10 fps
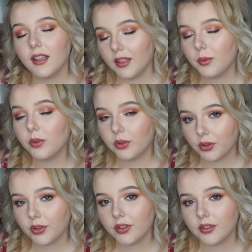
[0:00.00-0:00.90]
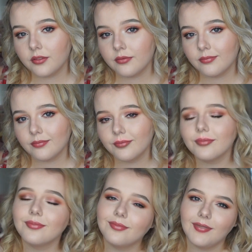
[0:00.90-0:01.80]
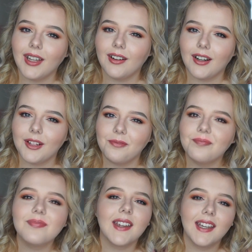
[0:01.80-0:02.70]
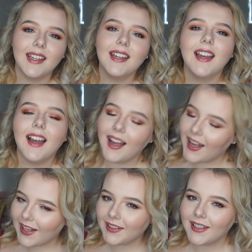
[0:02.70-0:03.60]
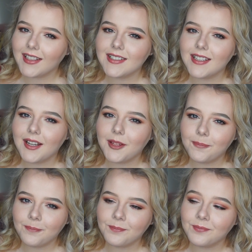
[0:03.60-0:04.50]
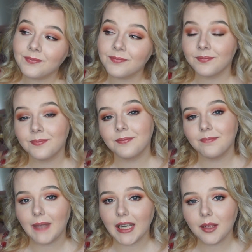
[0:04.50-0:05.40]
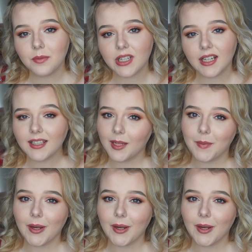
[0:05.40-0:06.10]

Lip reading: It will look good. Alright. I'll let Makeup Jade keep